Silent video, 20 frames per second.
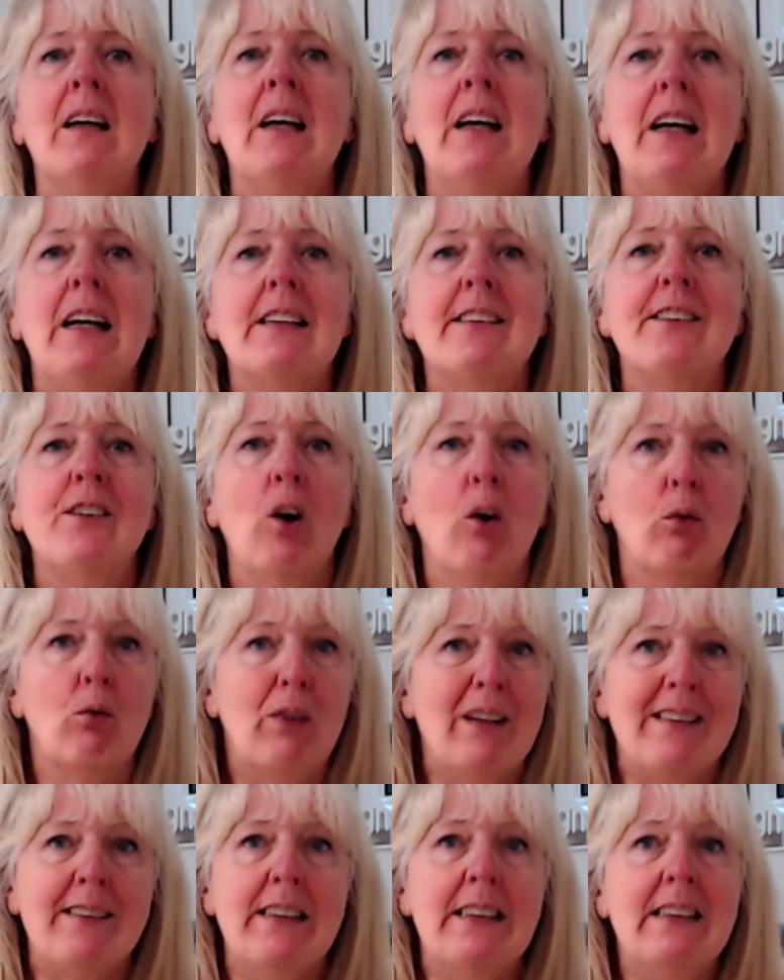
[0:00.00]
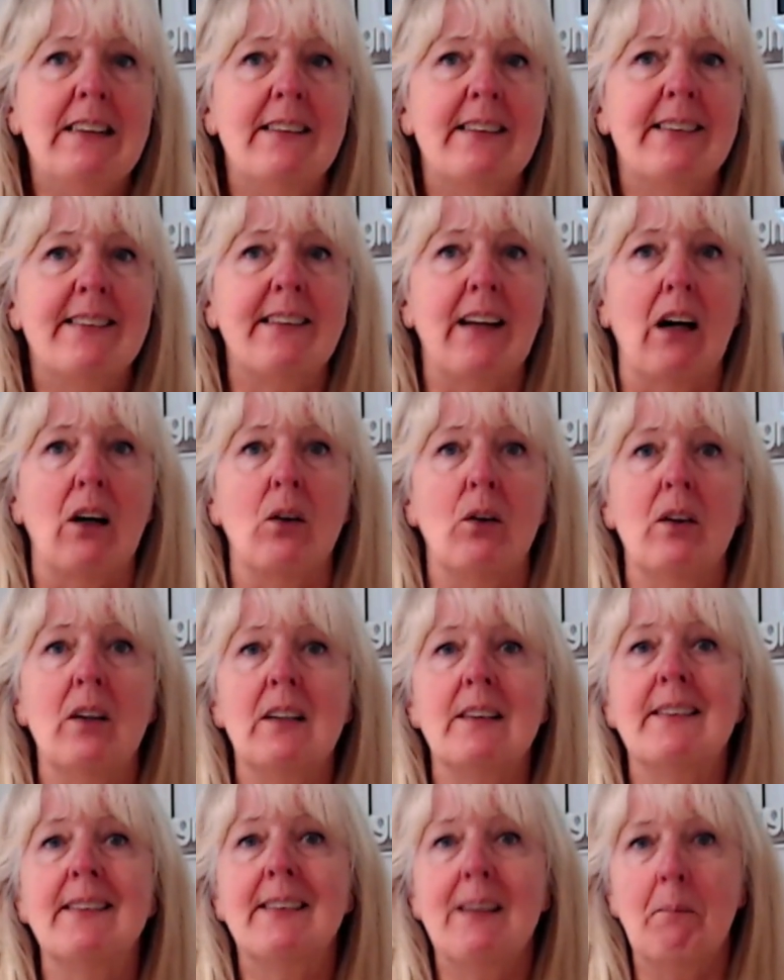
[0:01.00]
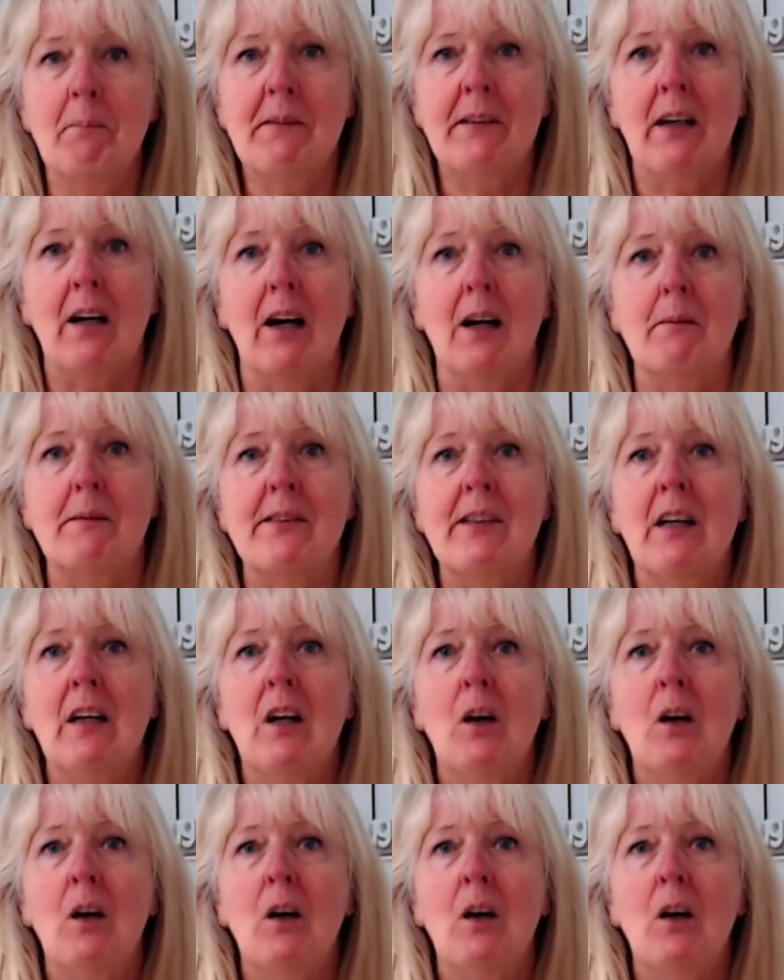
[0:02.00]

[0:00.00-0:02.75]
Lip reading: It's not written in stone, and sometimes